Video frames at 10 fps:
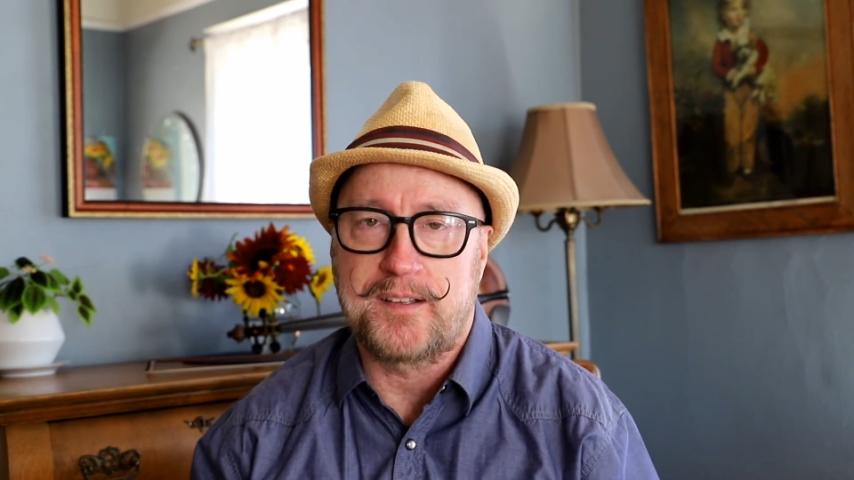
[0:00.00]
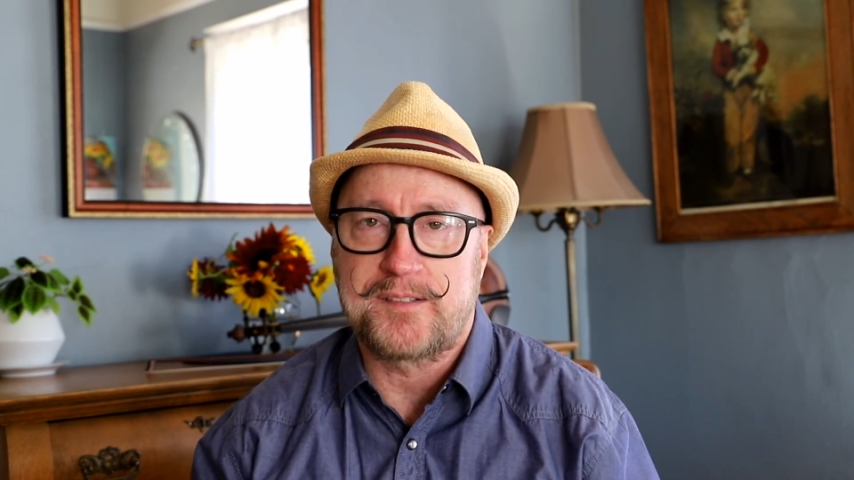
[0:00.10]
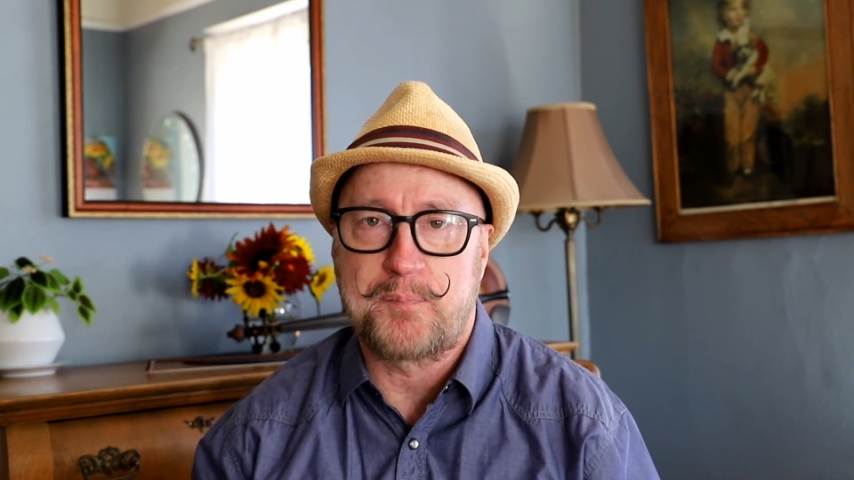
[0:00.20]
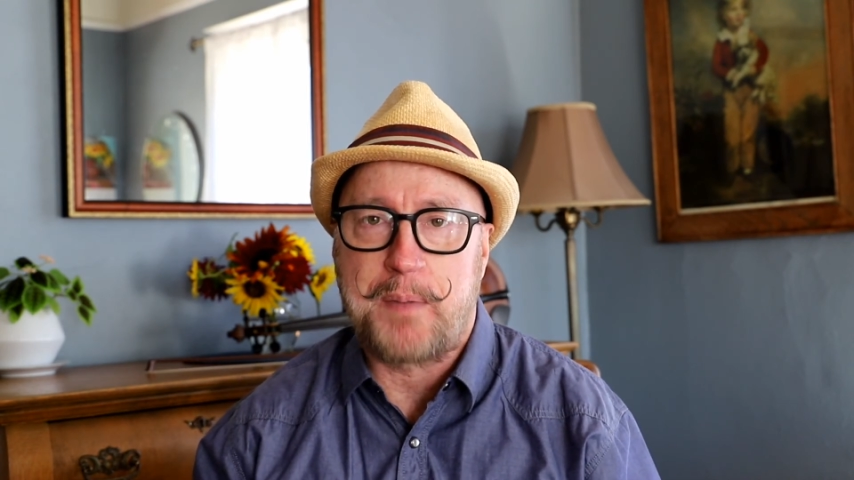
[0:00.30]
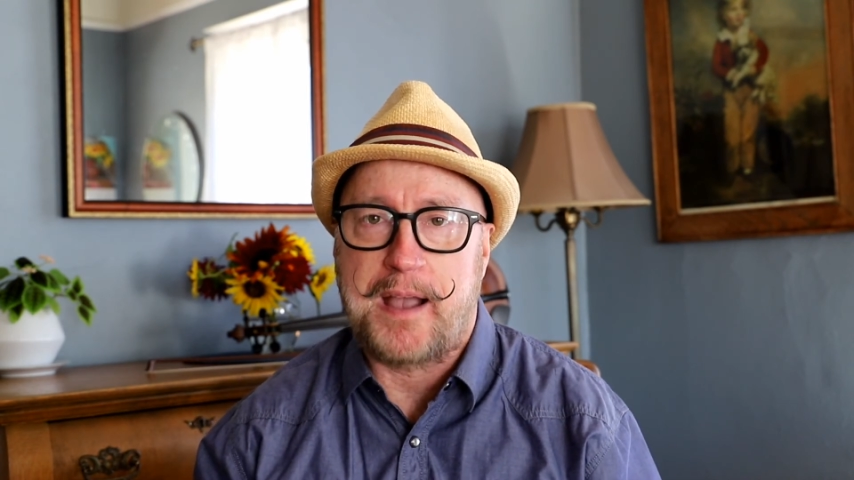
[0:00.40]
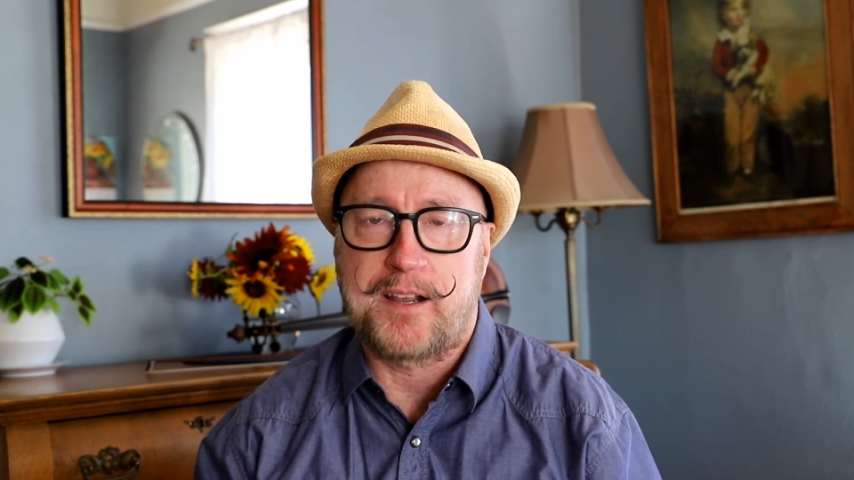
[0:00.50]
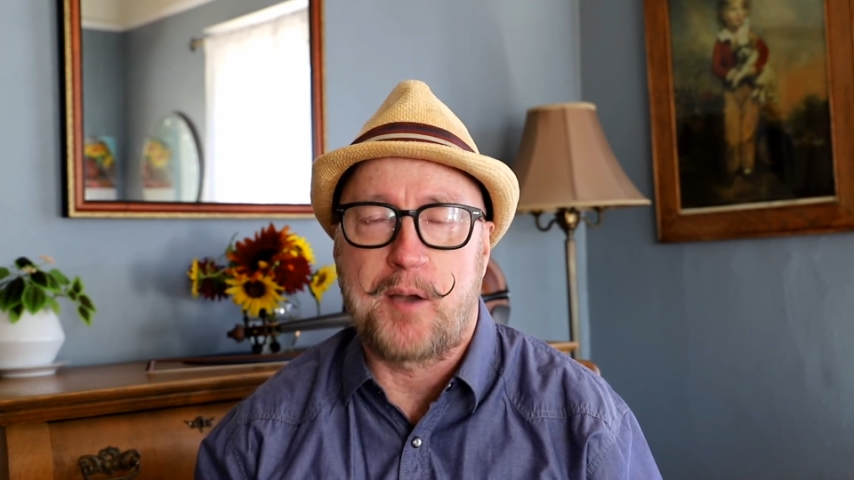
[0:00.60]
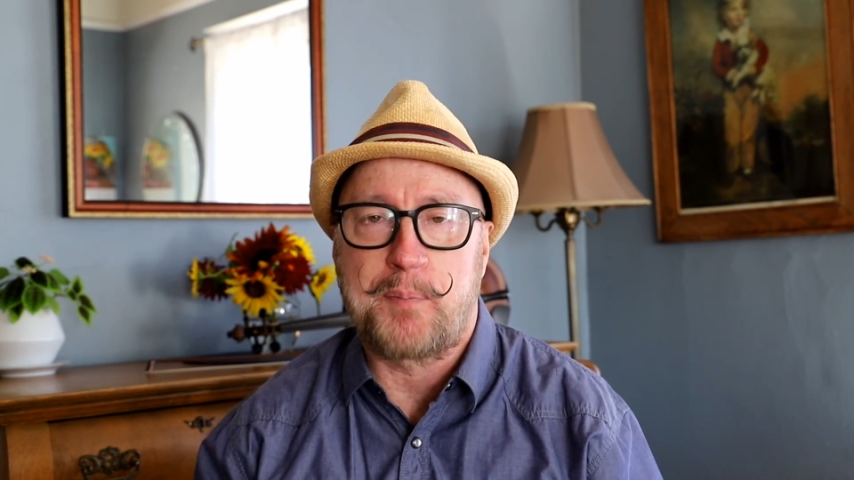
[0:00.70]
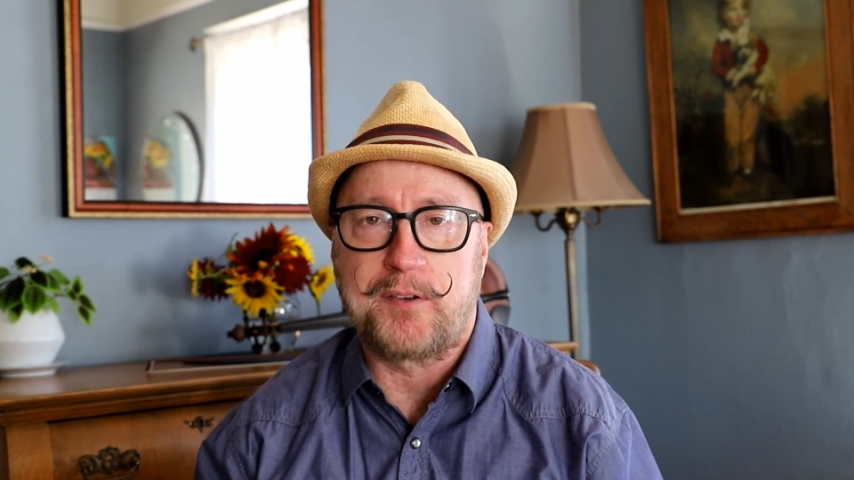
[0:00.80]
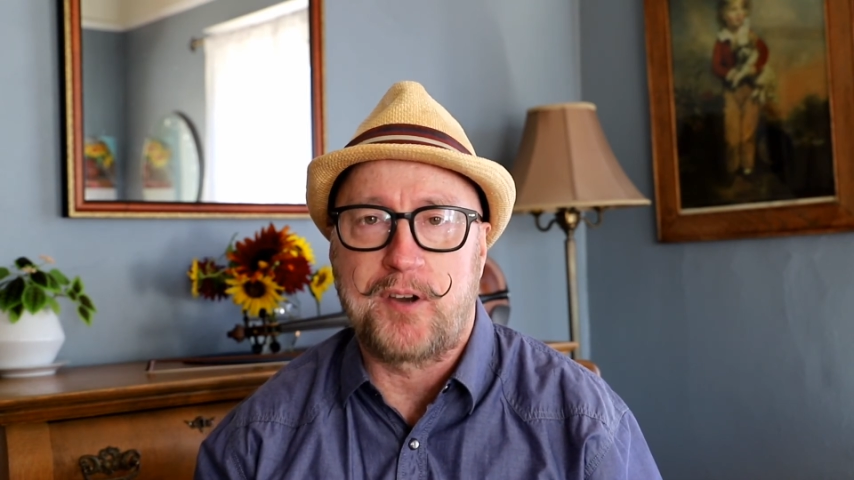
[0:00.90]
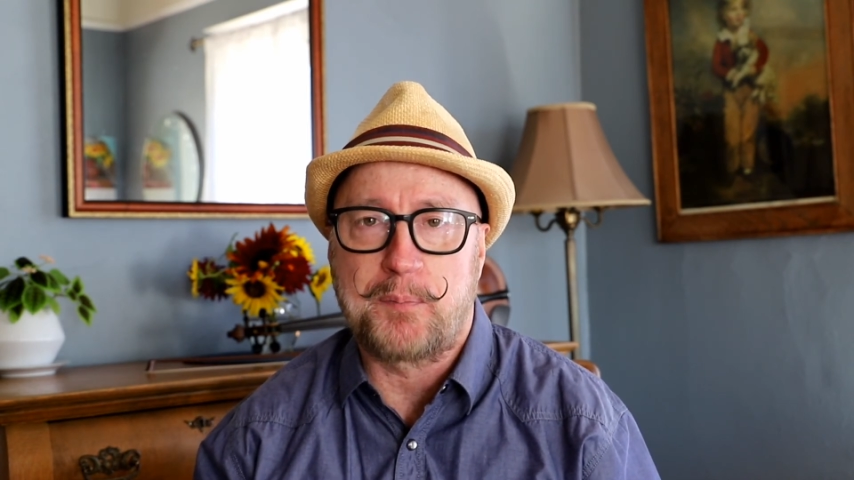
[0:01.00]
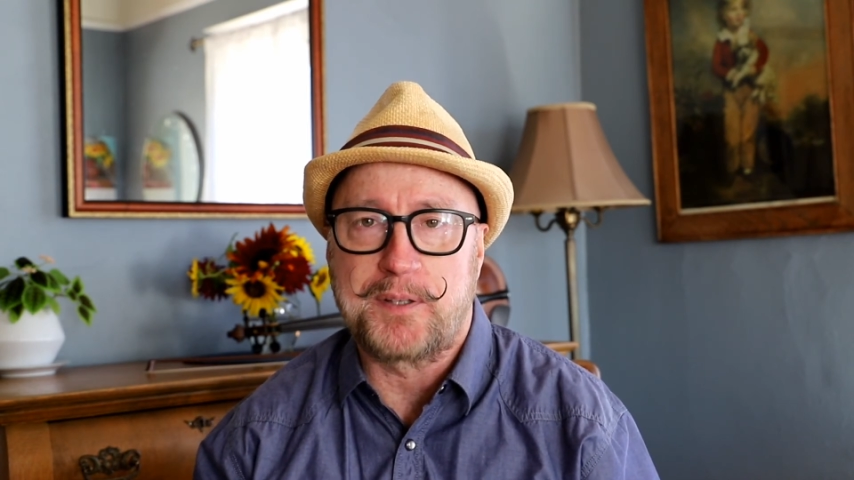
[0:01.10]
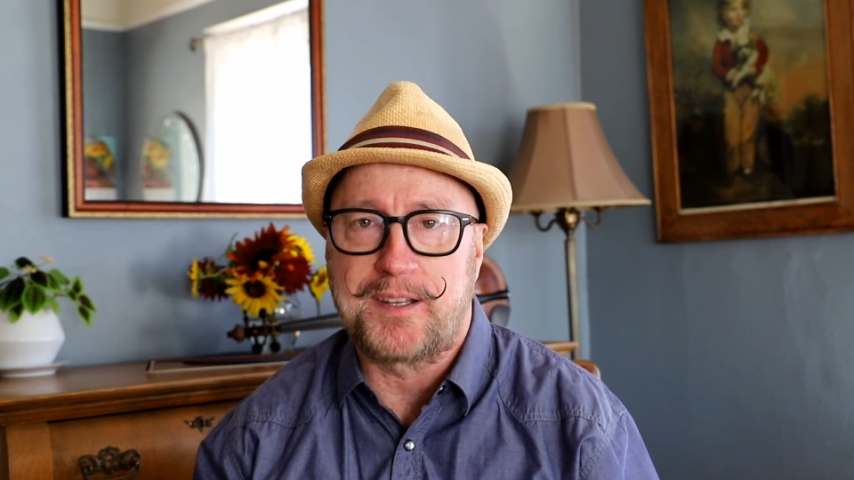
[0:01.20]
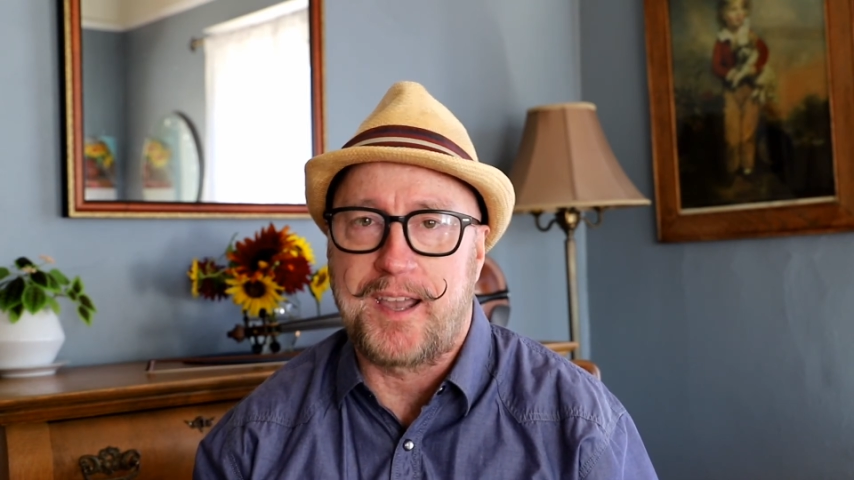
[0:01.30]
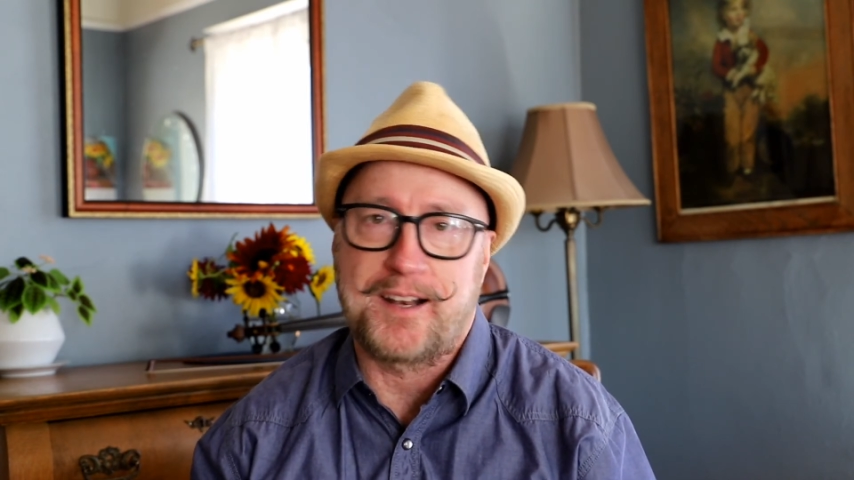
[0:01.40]
is back up and you're able
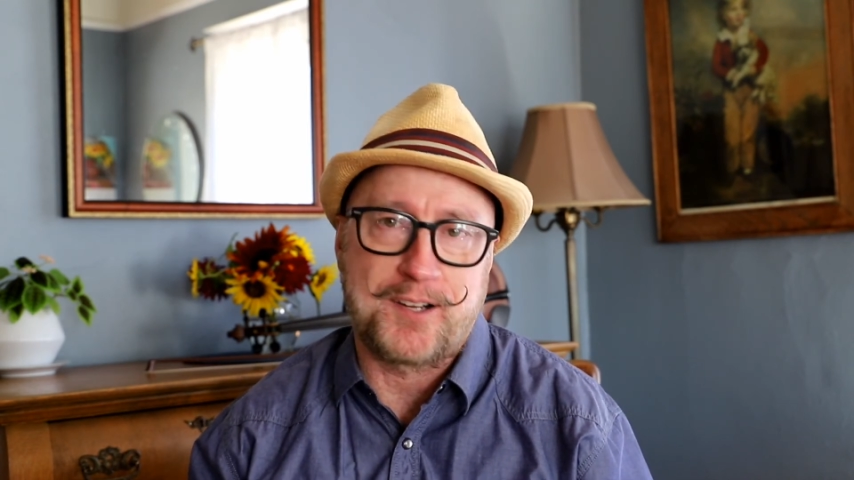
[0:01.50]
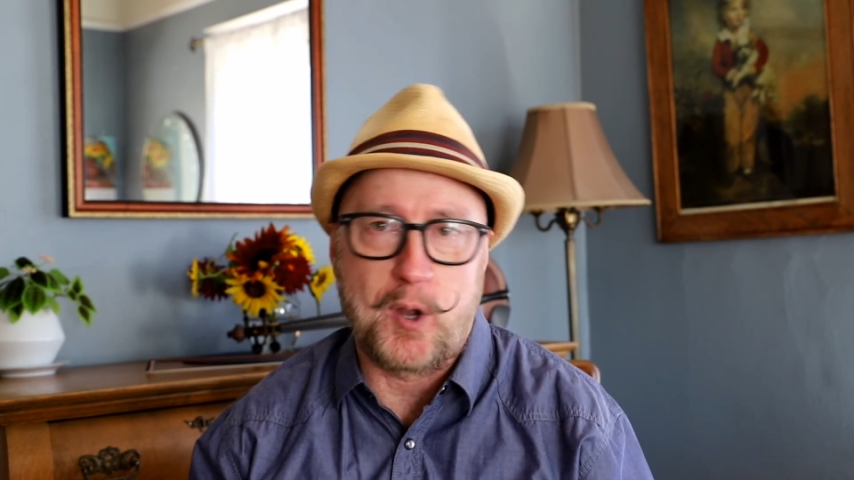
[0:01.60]
to get it,